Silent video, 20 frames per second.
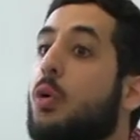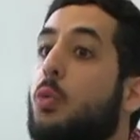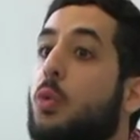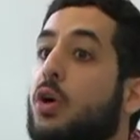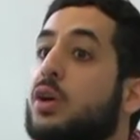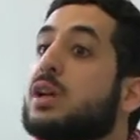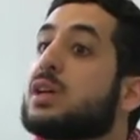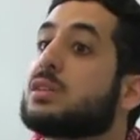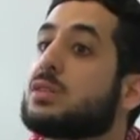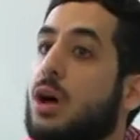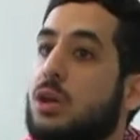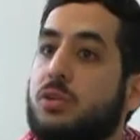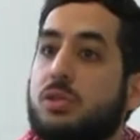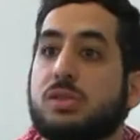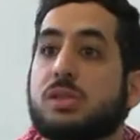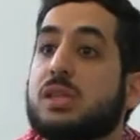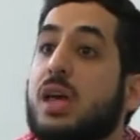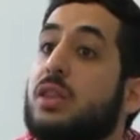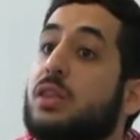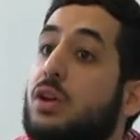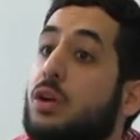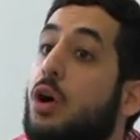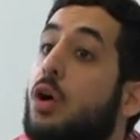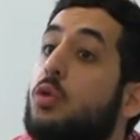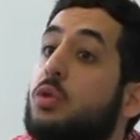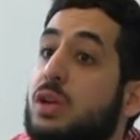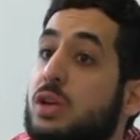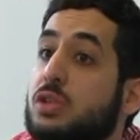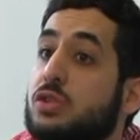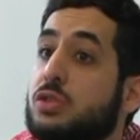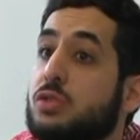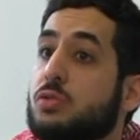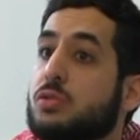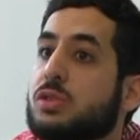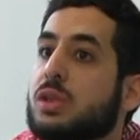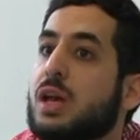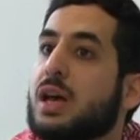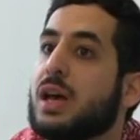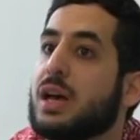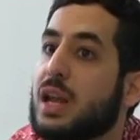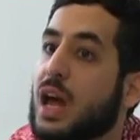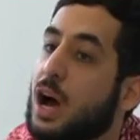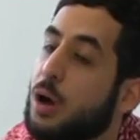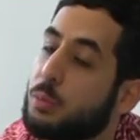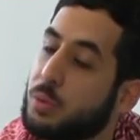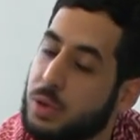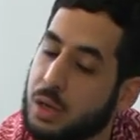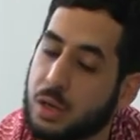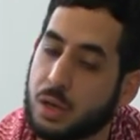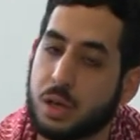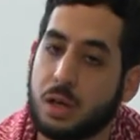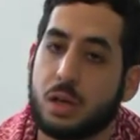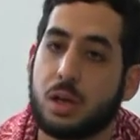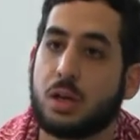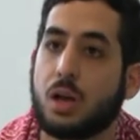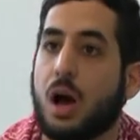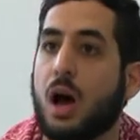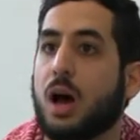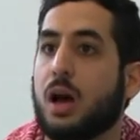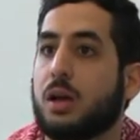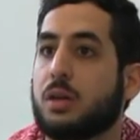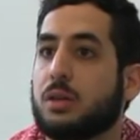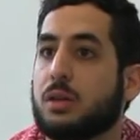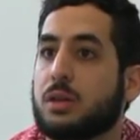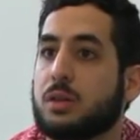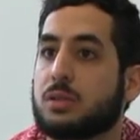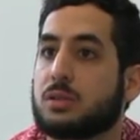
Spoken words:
working to understand their own issues and helping to